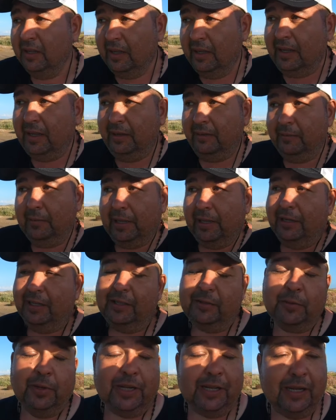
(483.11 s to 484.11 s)
hey, at
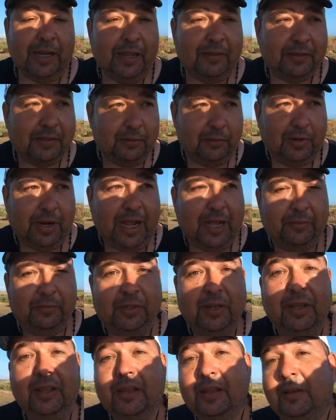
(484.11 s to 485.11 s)
least we can have some crabs.